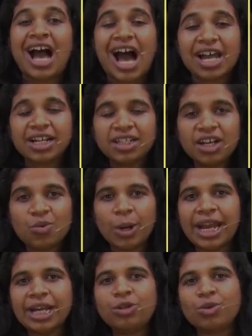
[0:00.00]
another
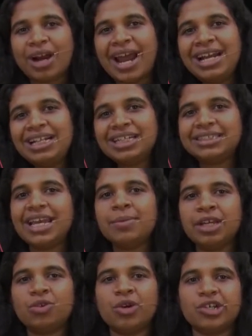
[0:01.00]
way to write the
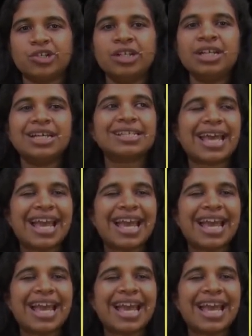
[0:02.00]
same equation is